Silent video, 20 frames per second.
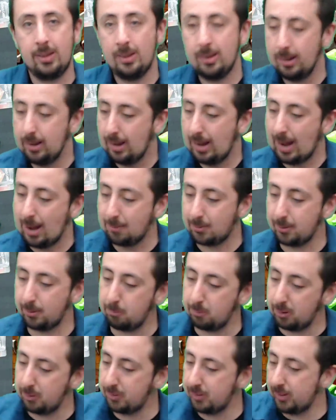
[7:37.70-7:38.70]
After the
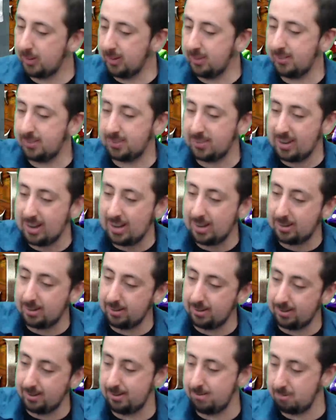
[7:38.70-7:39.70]
wolf's done its attack,
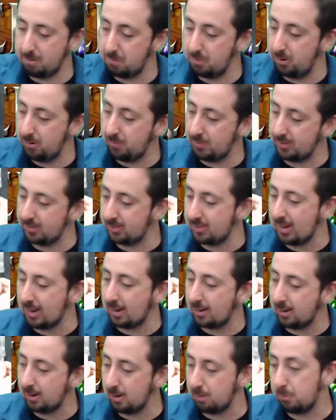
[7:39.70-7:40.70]
you're going to remove this attack
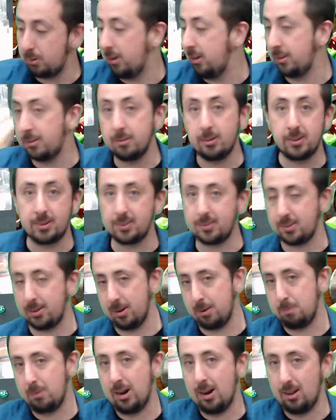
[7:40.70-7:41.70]
card and put it into a
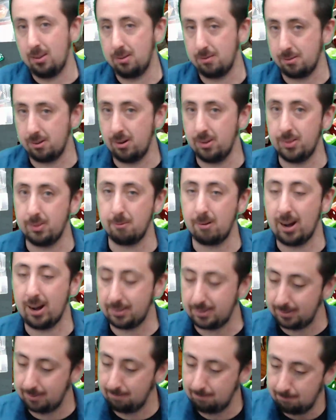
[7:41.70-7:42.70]
discard pile over on the
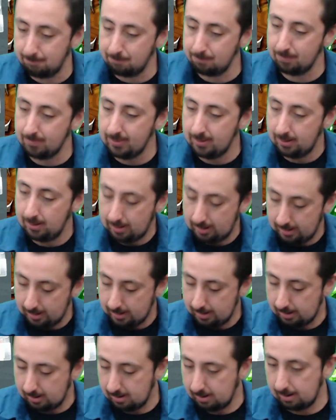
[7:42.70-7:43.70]
right.
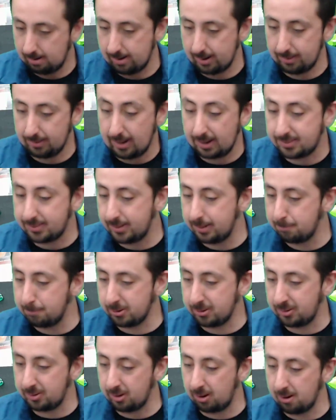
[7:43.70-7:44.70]
Alright, next
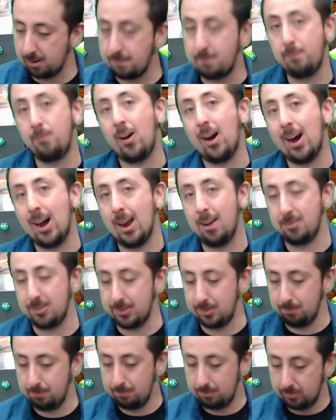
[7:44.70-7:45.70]
numbers are
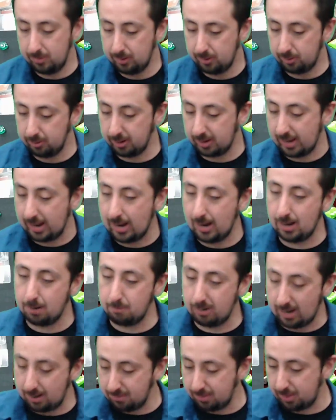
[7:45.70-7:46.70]
5s. So again,
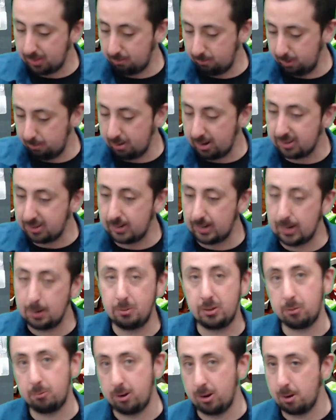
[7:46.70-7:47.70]
we have a 3-way tie
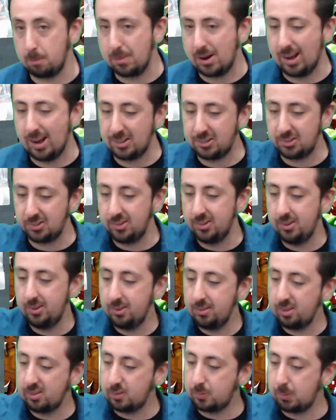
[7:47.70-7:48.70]
between our mage,
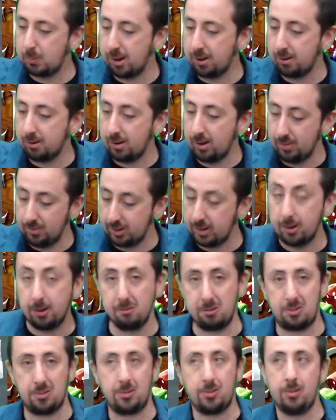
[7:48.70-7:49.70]
the spider, and the
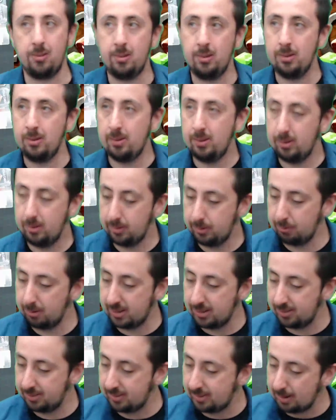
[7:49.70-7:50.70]
ghost. So we
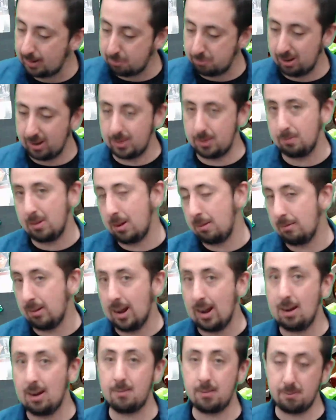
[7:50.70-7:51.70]
can separate them out
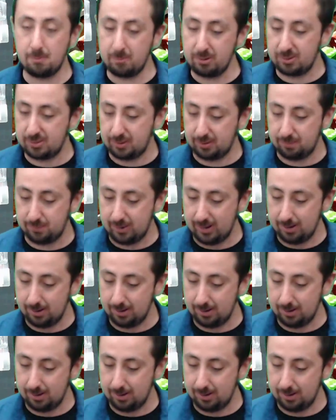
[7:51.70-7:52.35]
however we see fit.